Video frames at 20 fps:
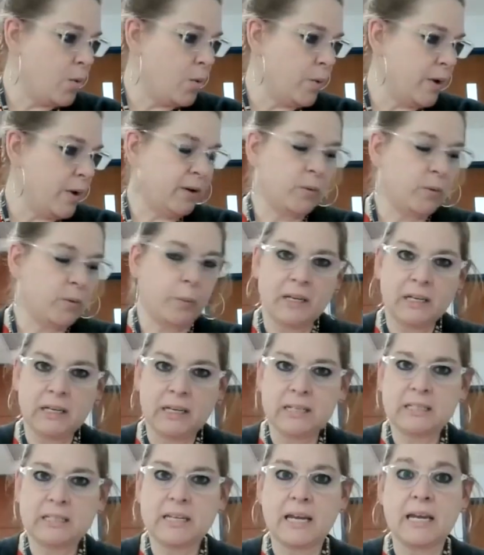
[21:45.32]
Well, we
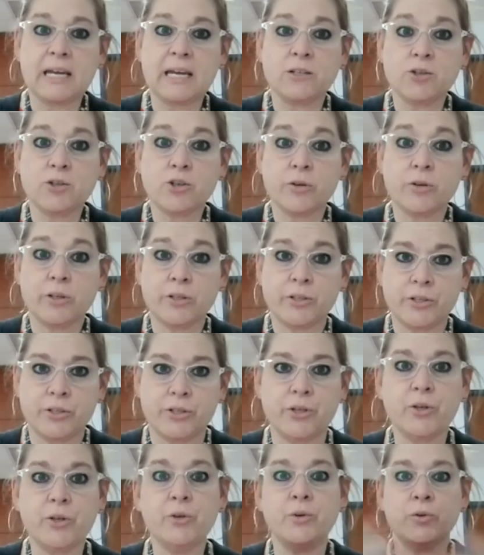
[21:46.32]
need to
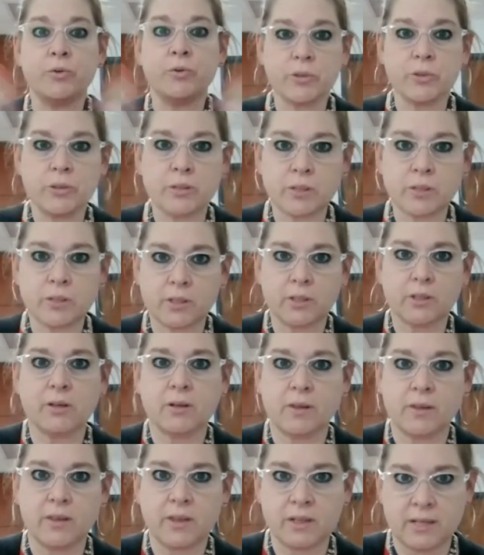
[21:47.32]
introduce
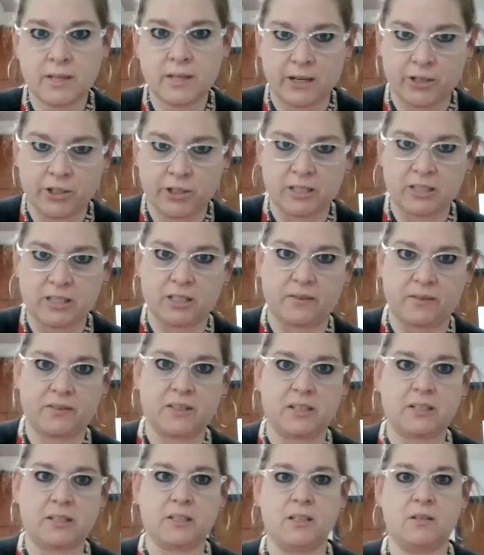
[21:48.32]
the digestive
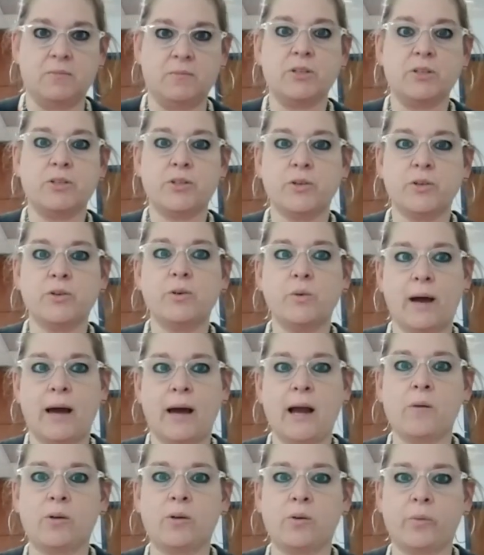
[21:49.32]
system to
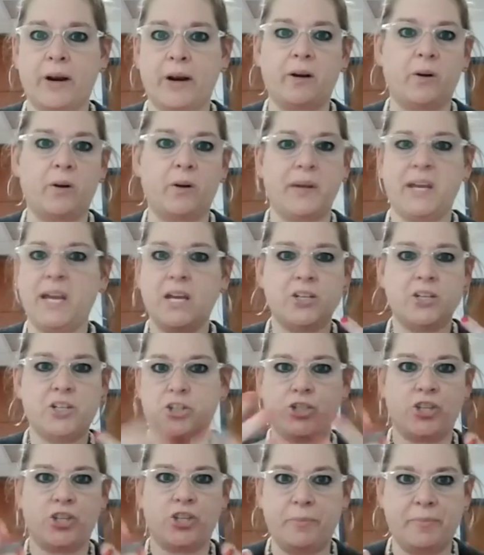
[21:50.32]
our reader. We can't
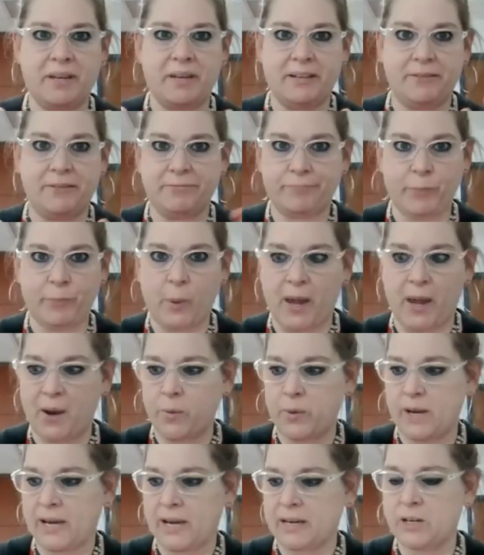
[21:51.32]
just jump in, okay?
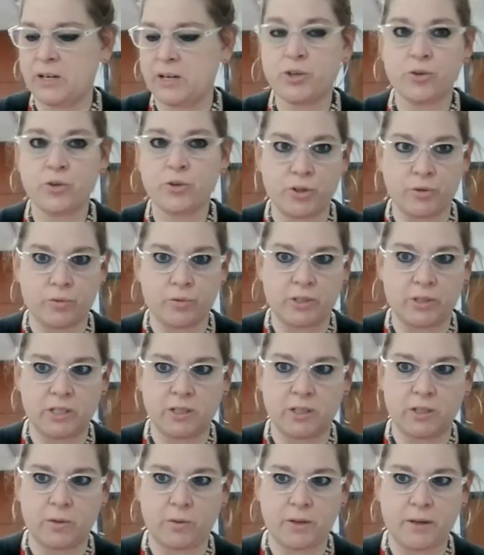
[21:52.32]
We got to introduce
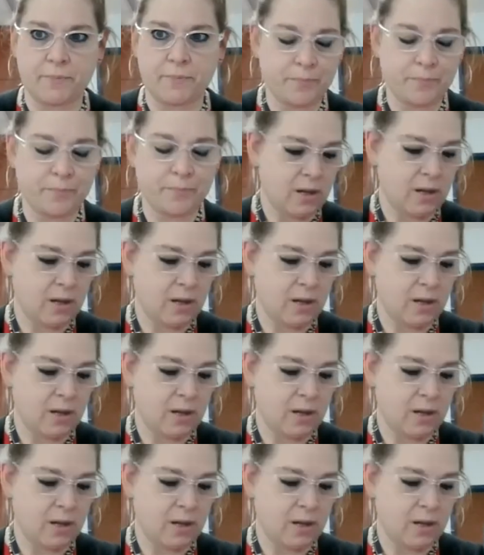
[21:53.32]
it to them.